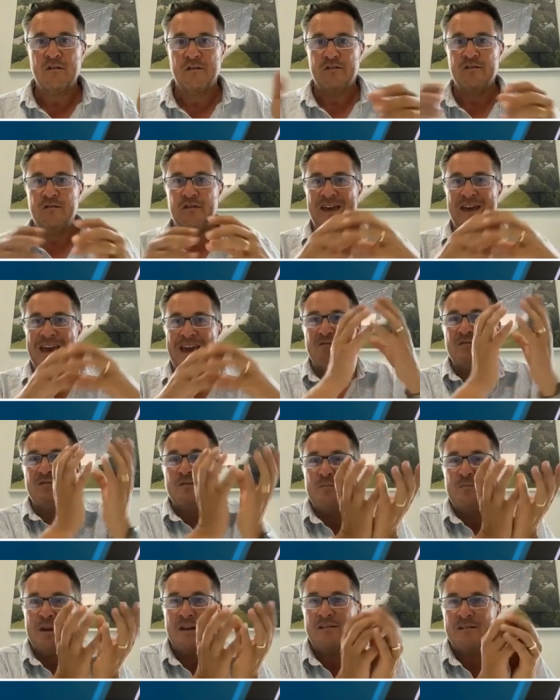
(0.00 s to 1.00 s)
lots of
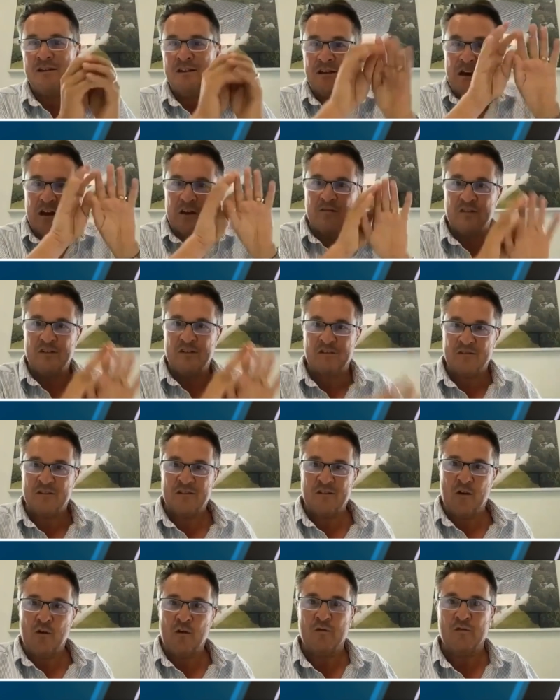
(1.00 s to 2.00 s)
accountability kind of just
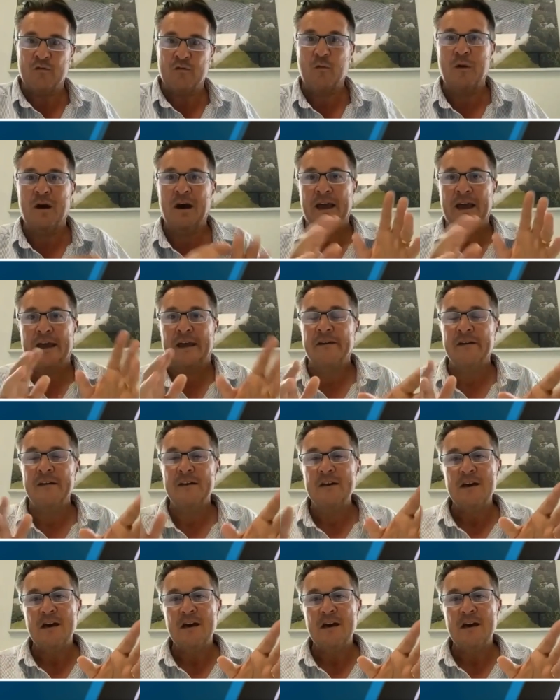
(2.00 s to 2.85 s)
dissolved away